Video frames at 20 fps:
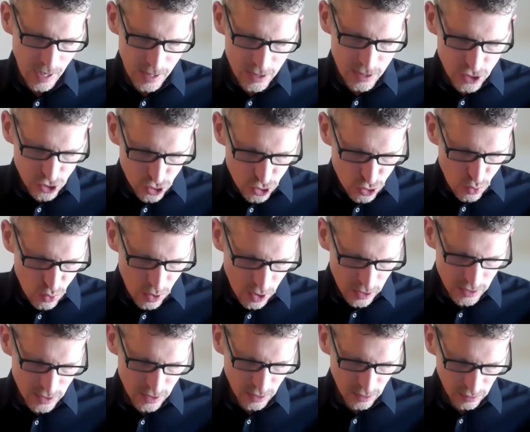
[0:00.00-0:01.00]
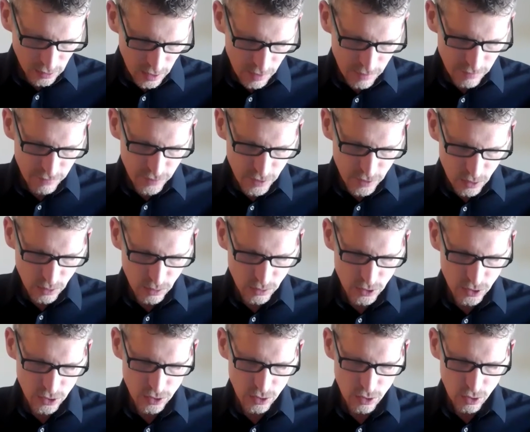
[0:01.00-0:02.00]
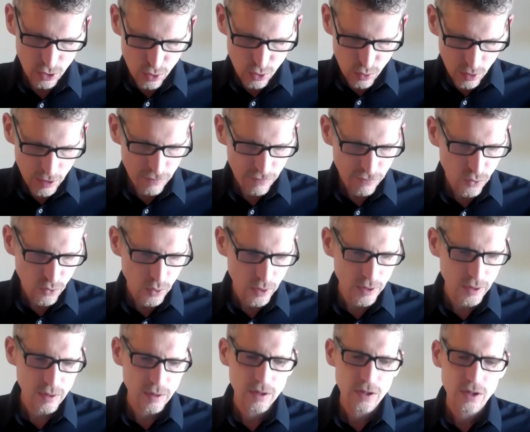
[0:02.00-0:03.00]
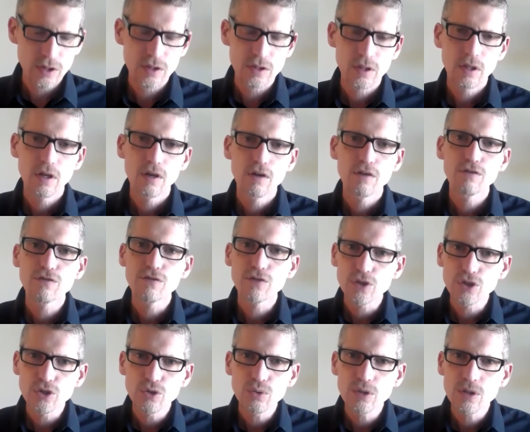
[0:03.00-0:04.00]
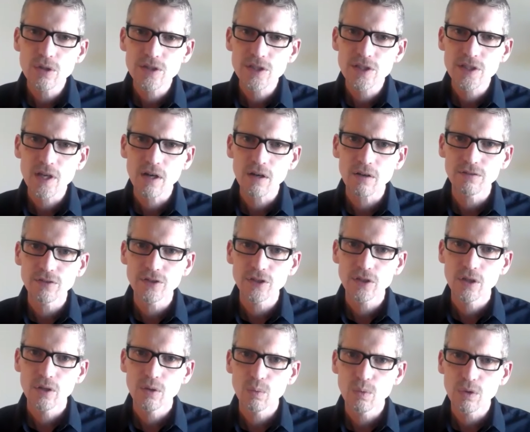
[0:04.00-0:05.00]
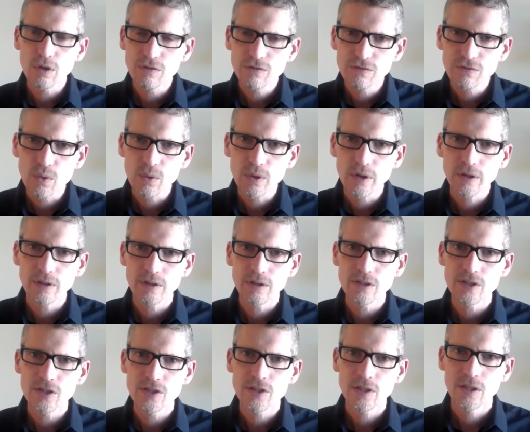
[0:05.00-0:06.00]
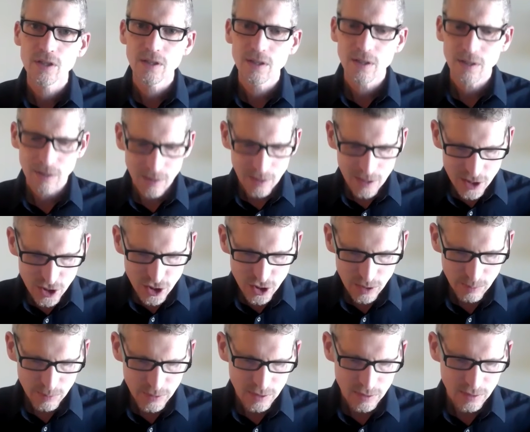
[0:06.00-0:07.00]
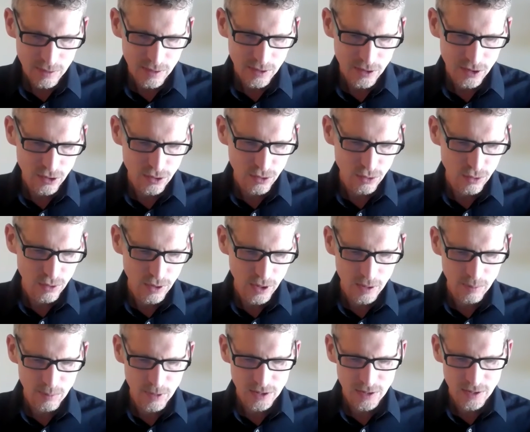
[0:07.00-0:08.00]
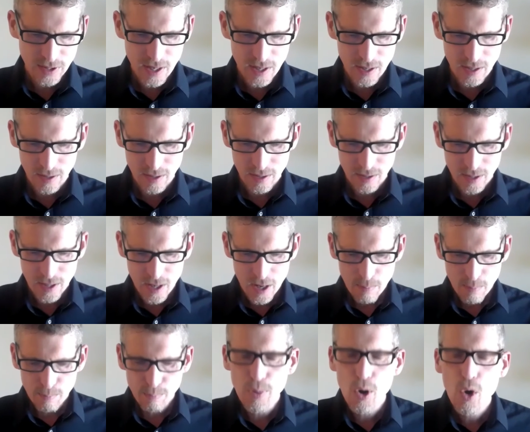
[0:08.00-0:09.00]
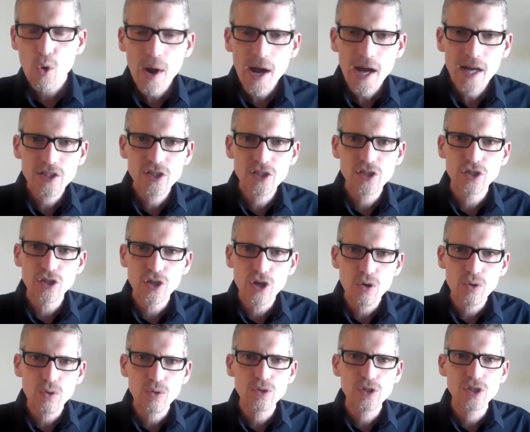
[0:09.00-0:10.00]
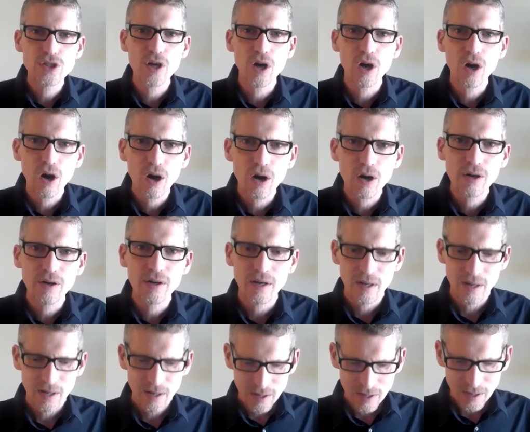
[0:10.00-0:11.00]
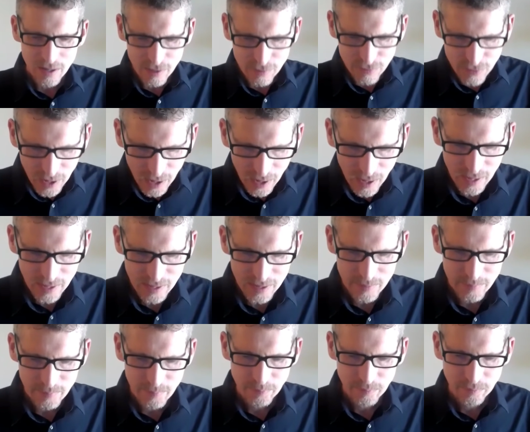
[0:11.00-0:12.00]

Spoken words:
And you are to love those who are foreigners, for you yourselves were foreigners in Egypt. It's Deuteronomy 10. Boaz knows the heart of God.